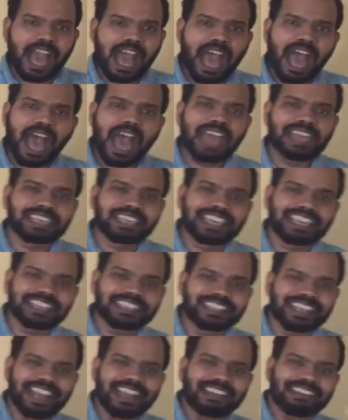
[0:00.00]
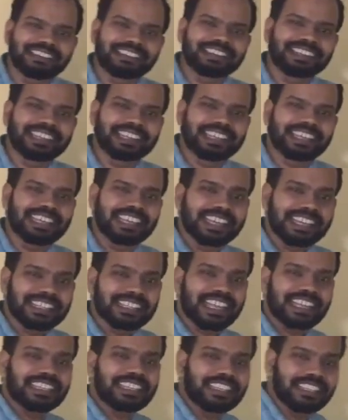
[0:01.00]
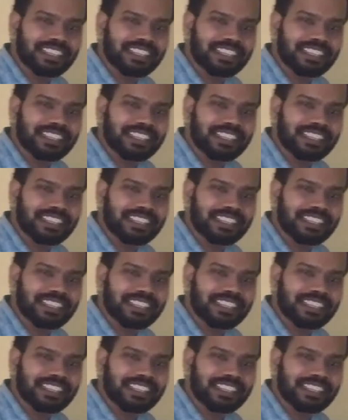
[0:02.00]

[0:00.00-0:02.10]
I can guarantee that